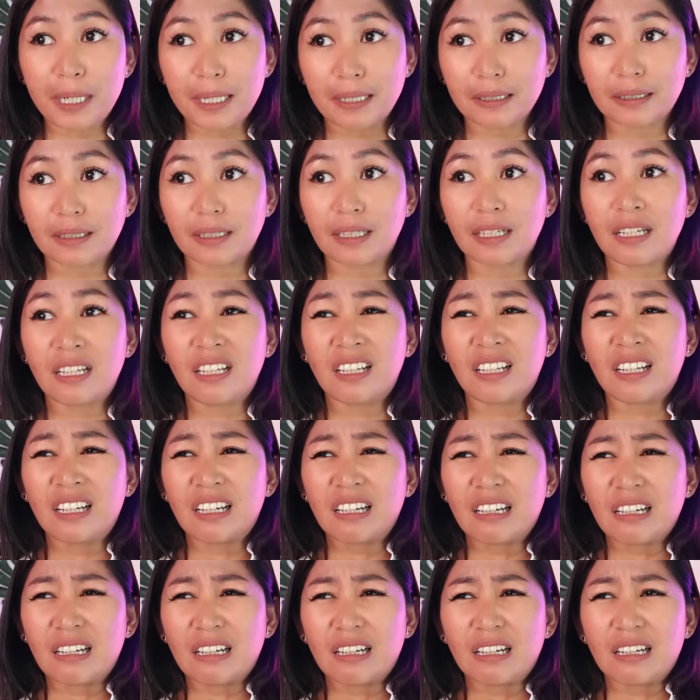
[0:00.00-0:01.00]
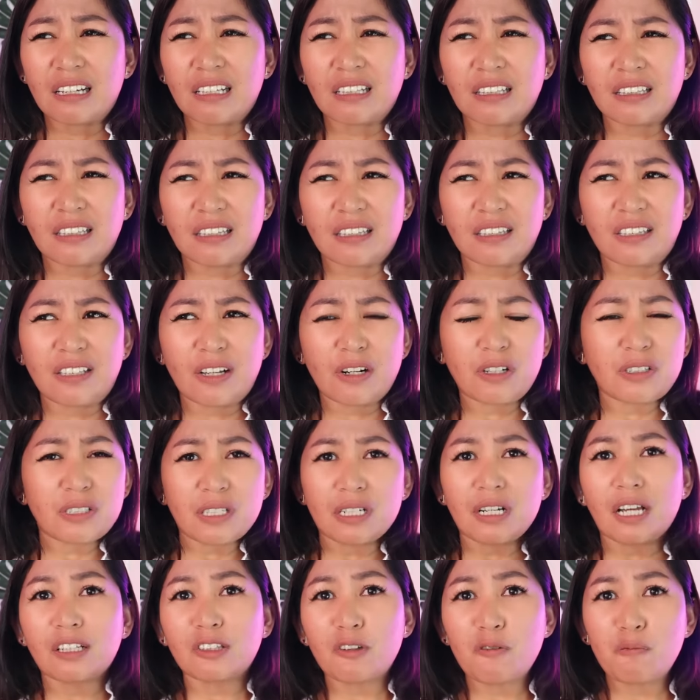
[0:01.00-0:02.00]
But there's
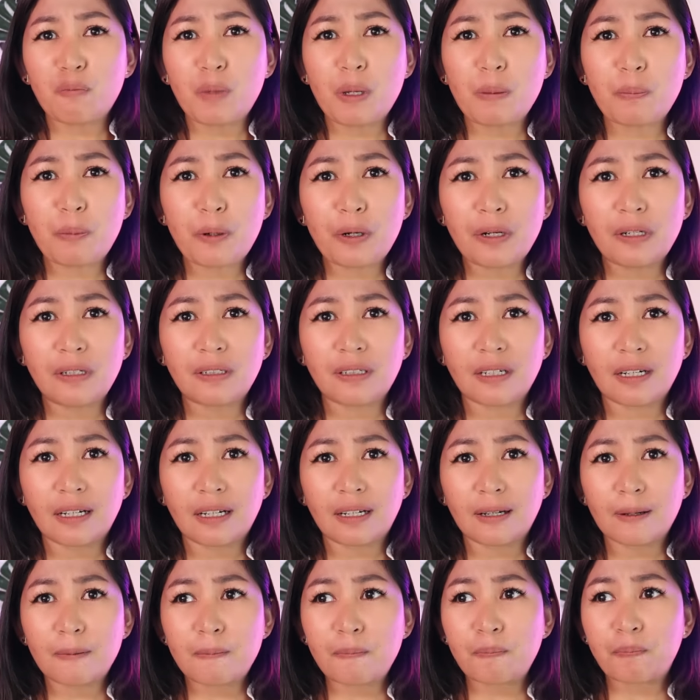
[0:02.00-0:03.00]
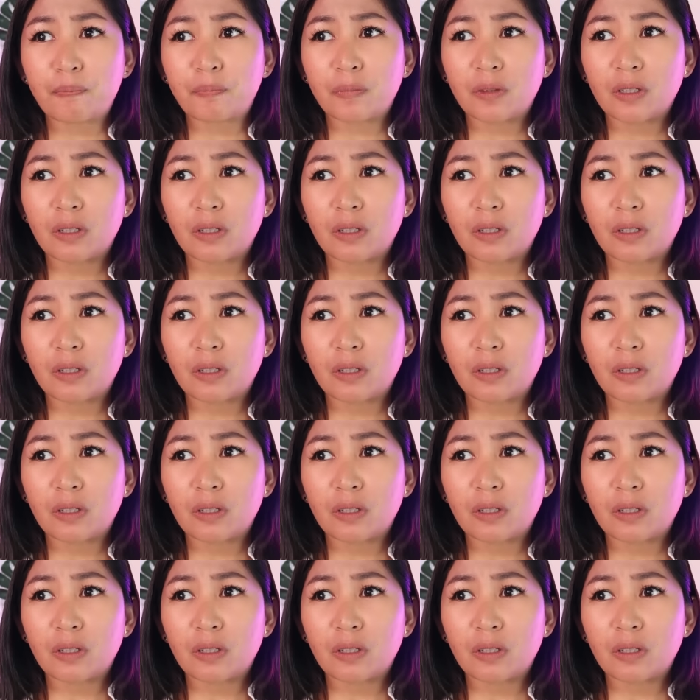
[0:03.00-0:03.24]
a lot of people na